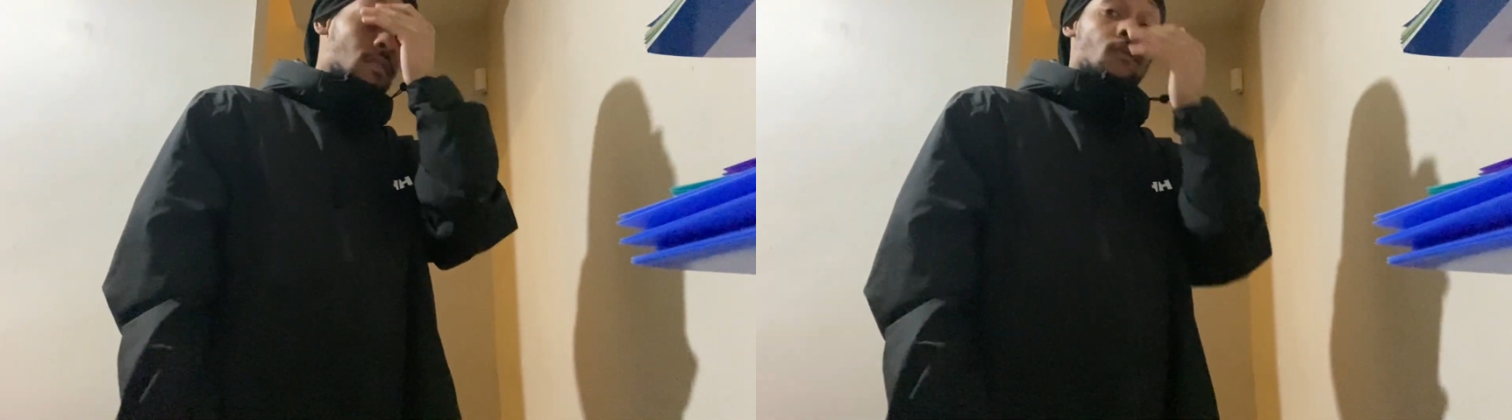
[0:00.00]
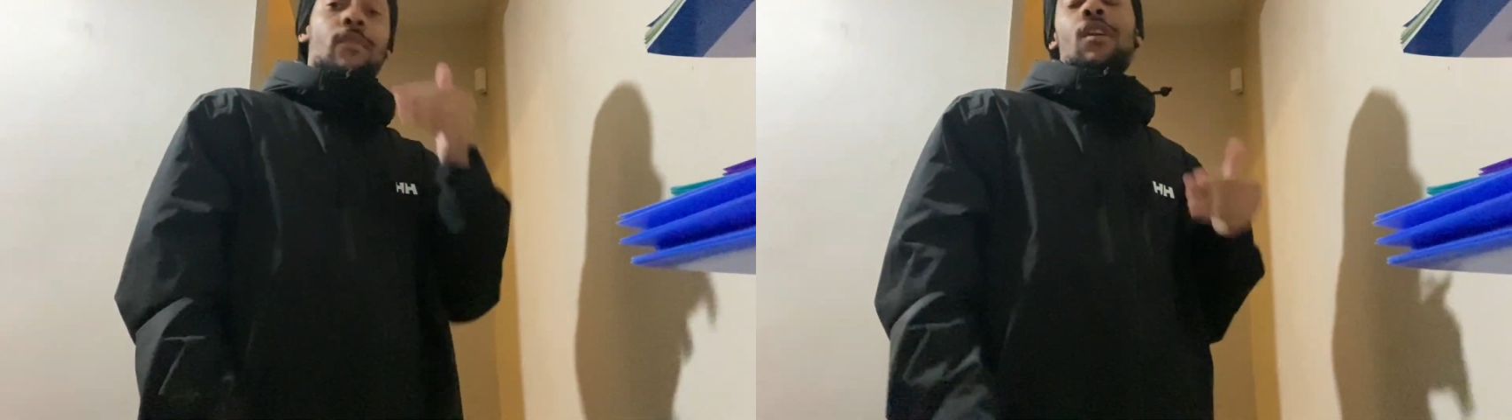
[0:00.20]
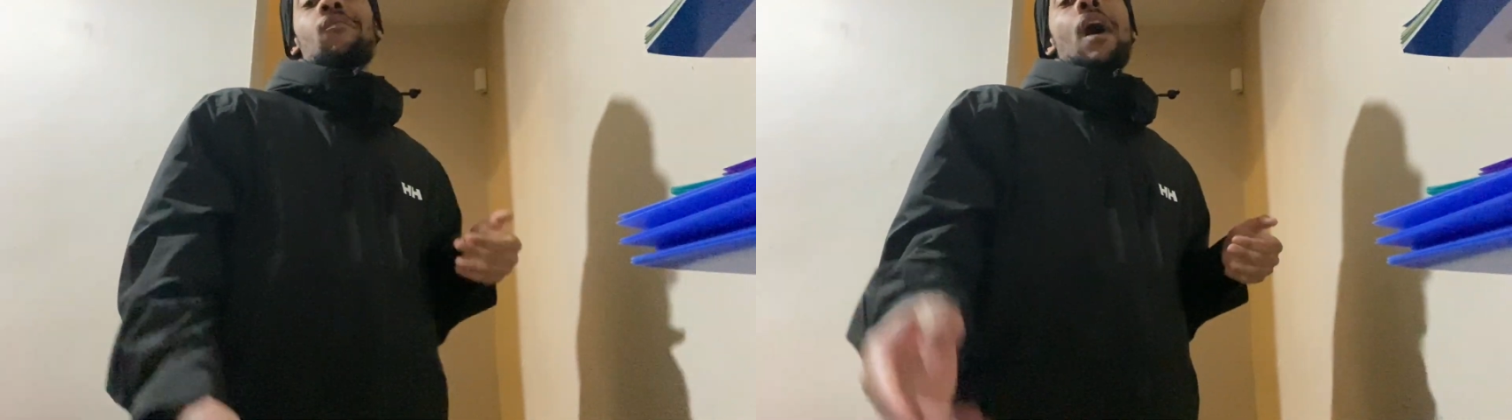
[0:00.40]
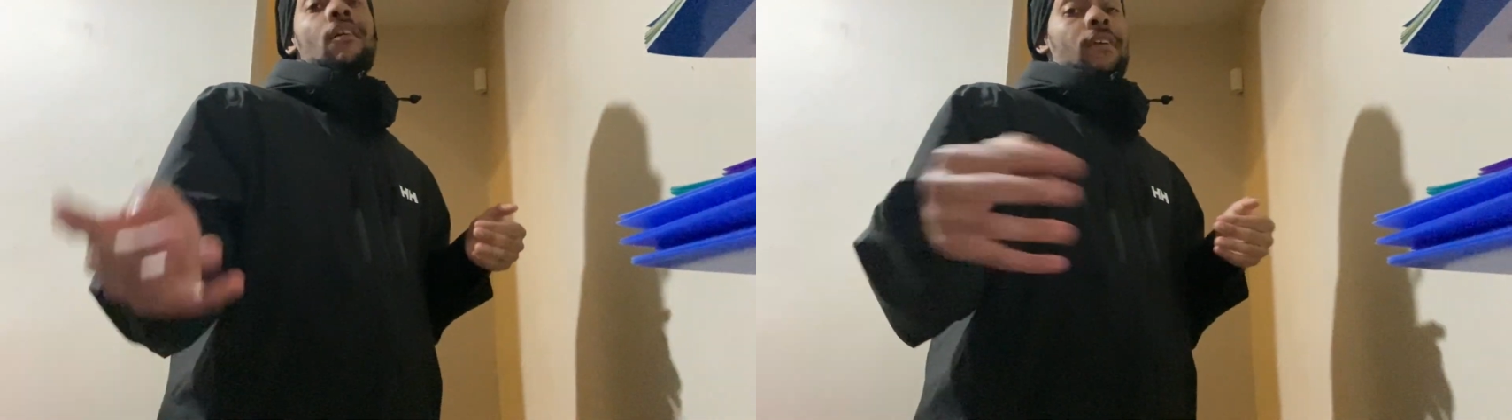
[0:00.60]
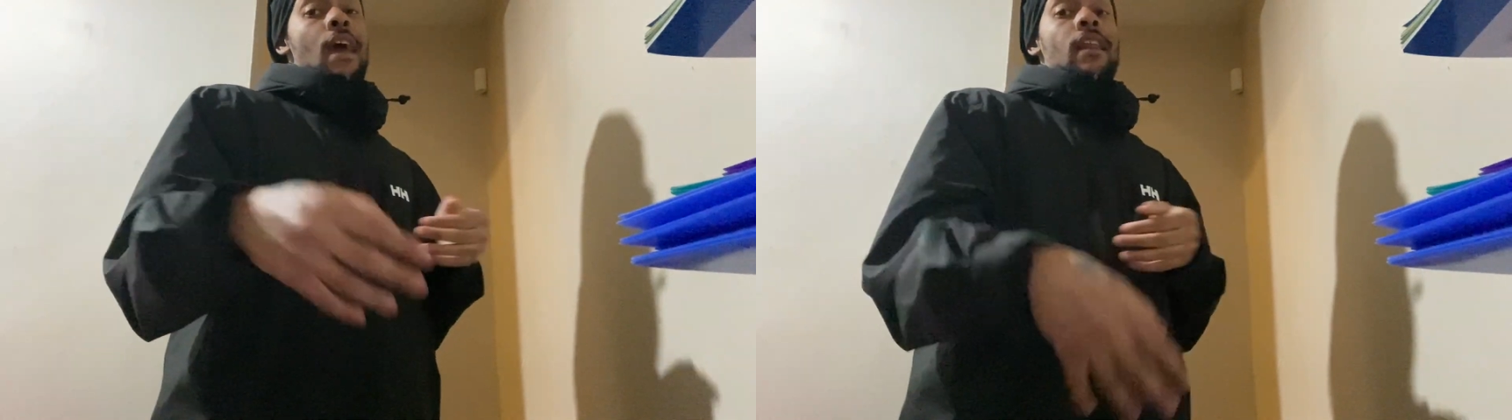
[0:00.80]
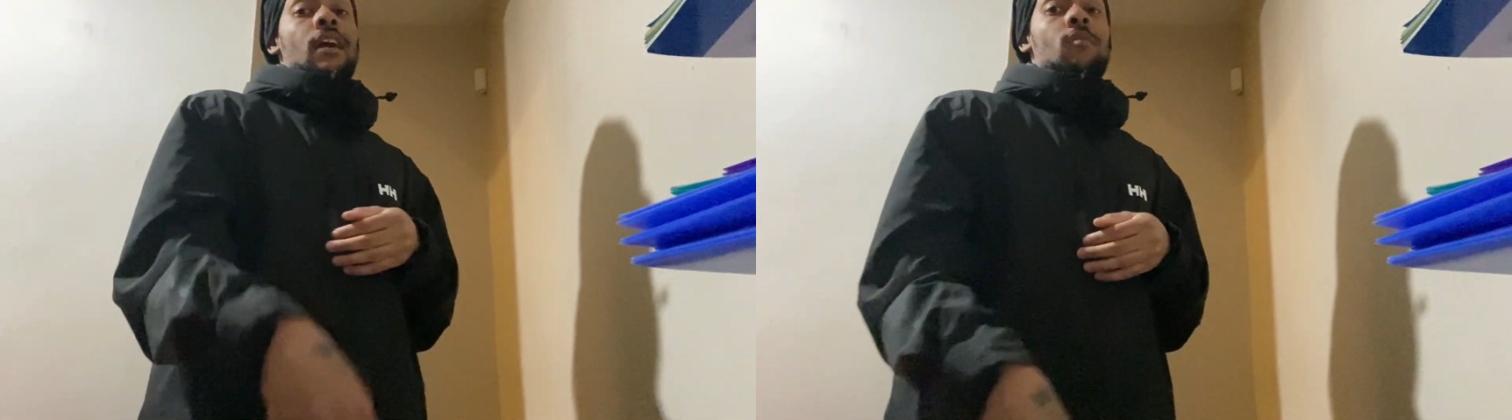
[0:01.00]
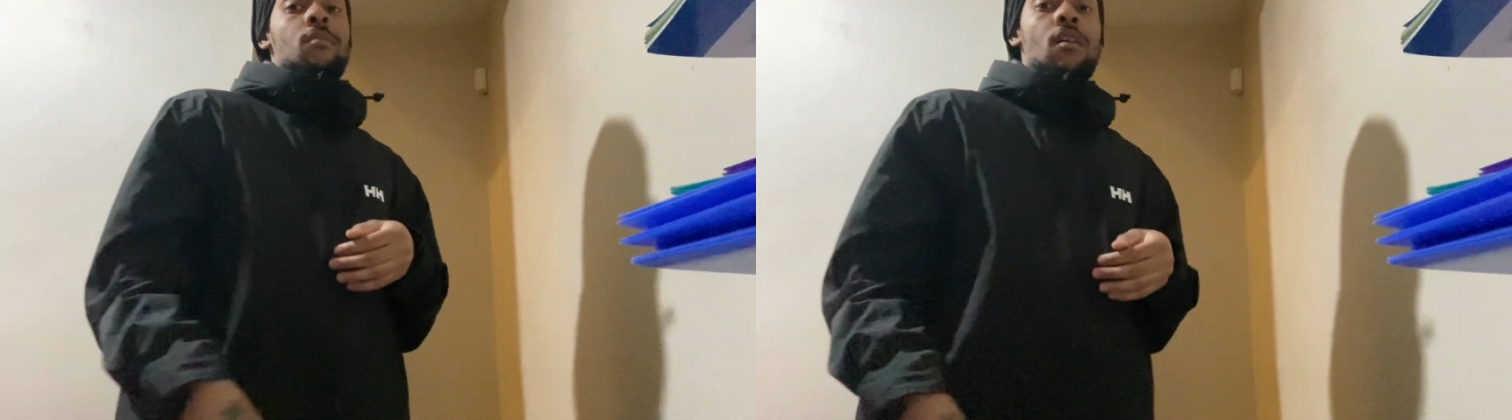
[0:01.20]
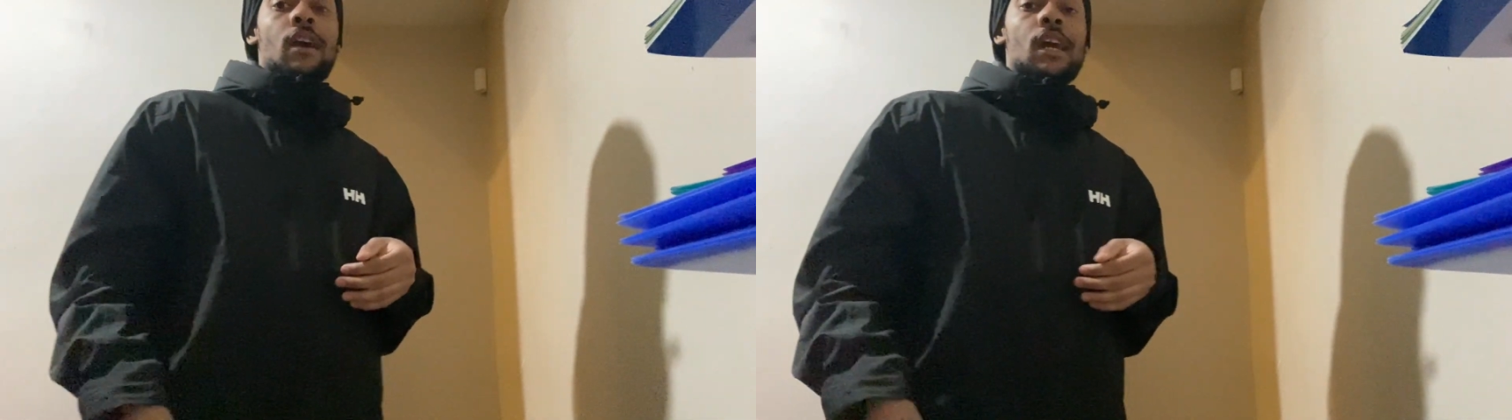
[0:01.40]
We don't rock with that nigga,
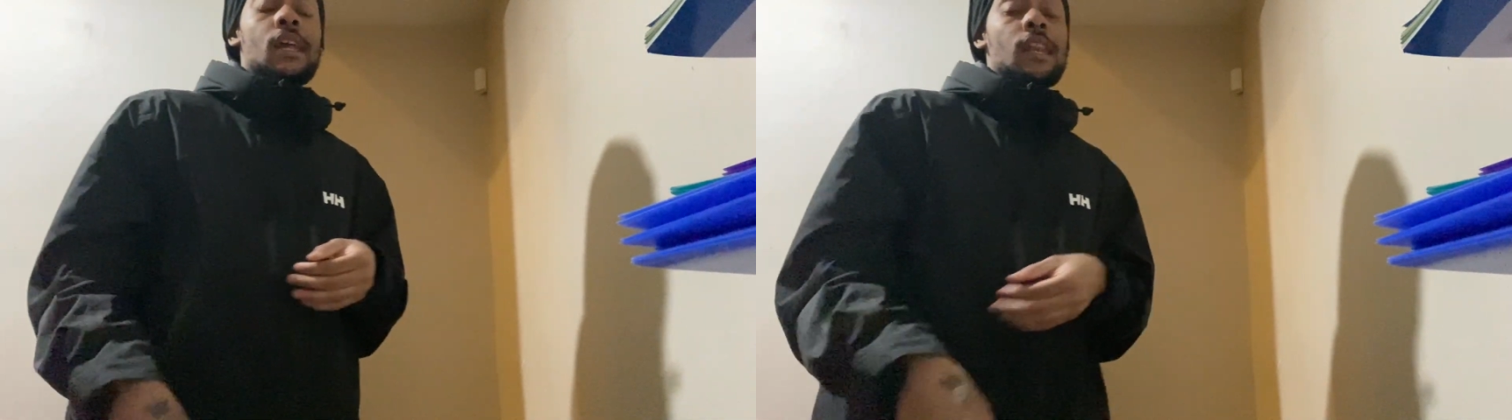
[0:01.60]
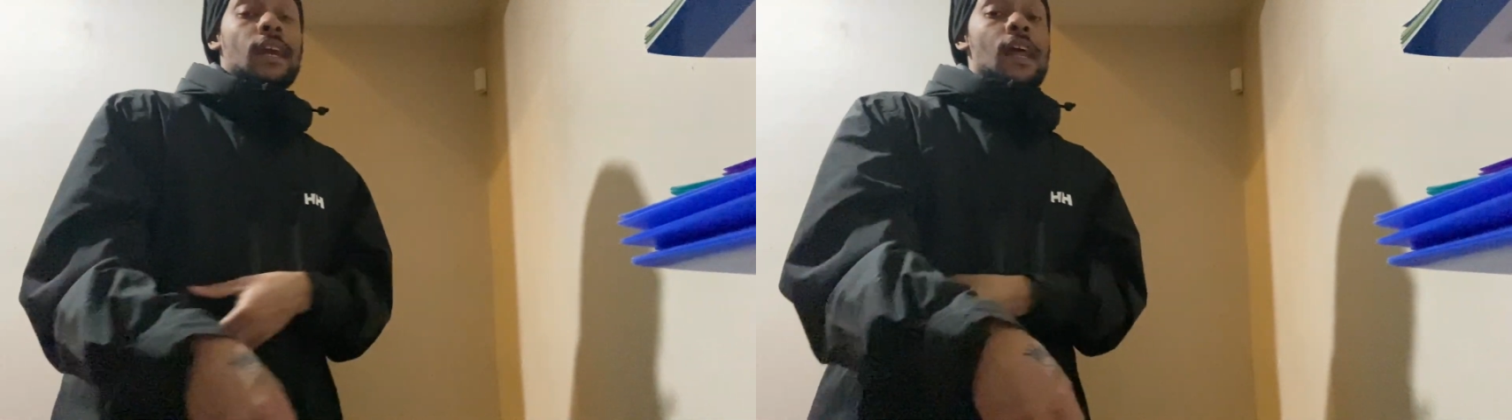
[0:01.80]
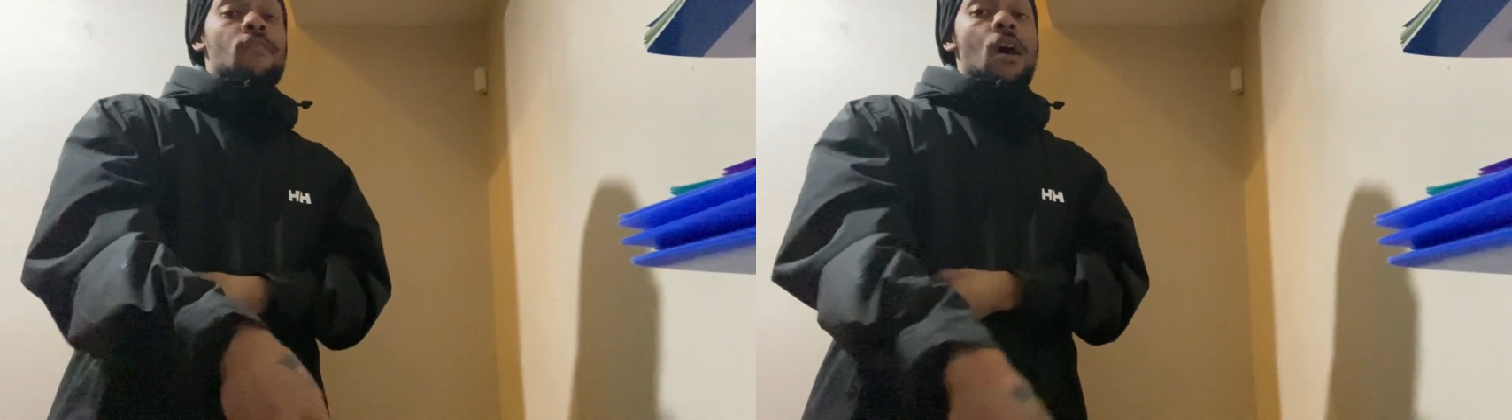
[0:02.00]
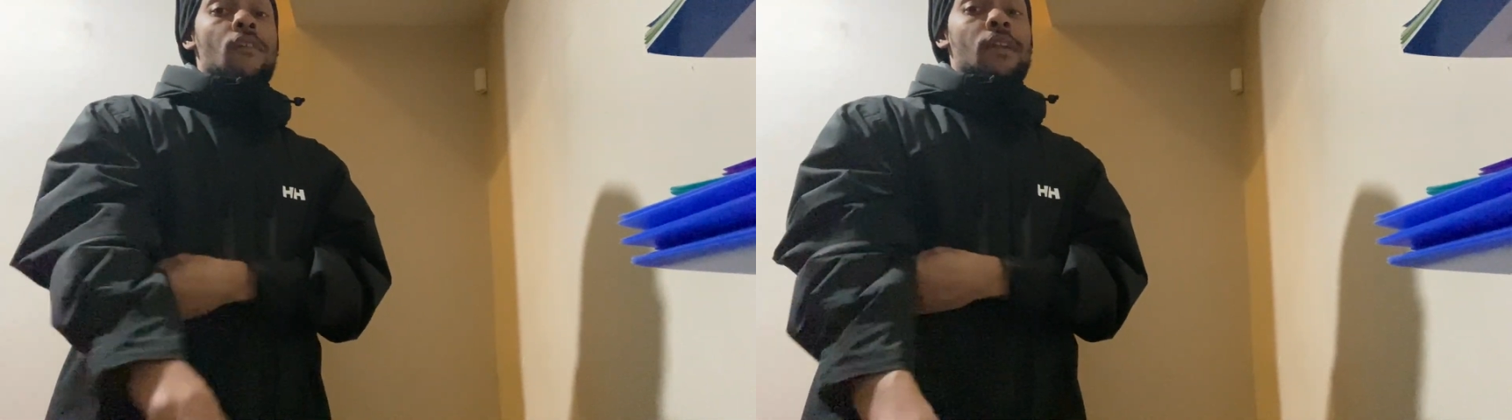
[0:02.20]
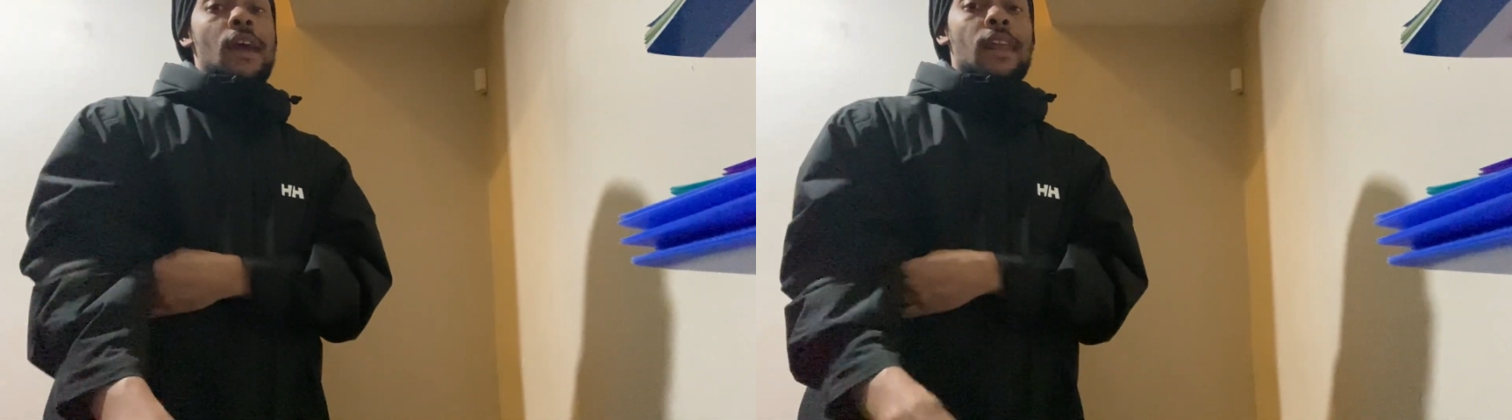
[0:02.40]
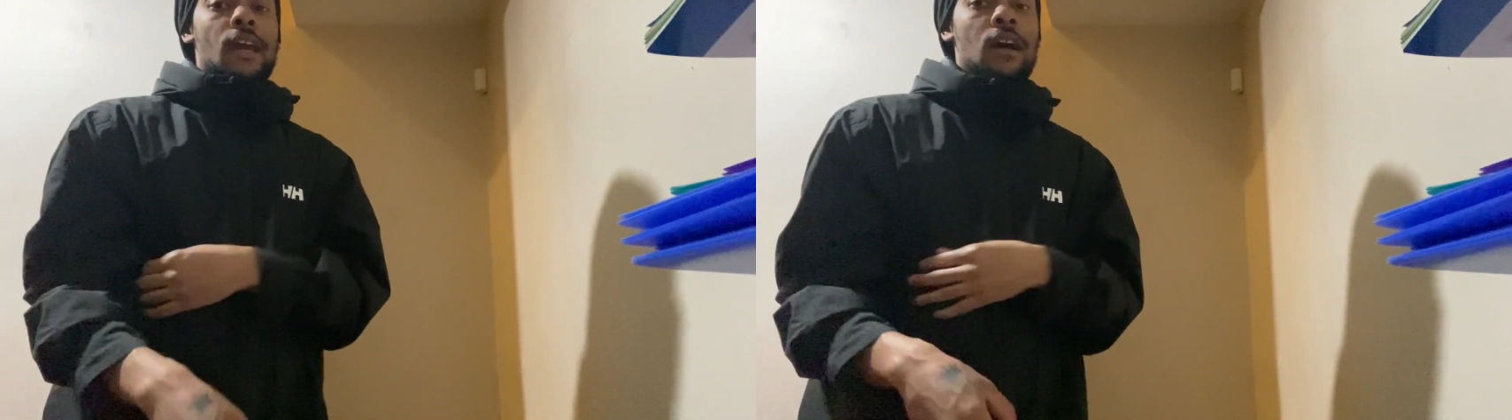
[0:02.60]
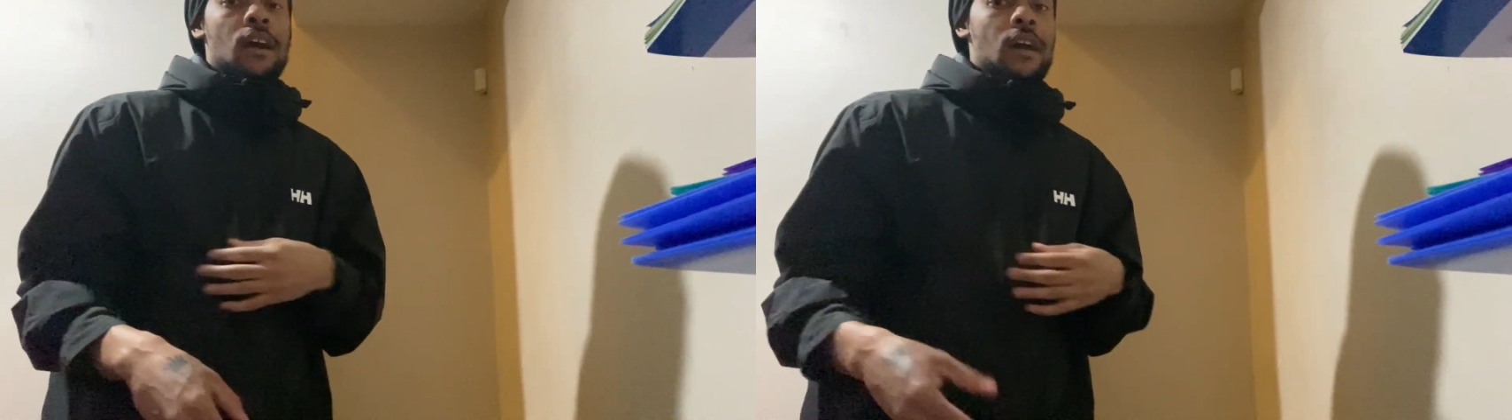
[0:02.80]
bro. Any nigga that rock with that nigga, uh,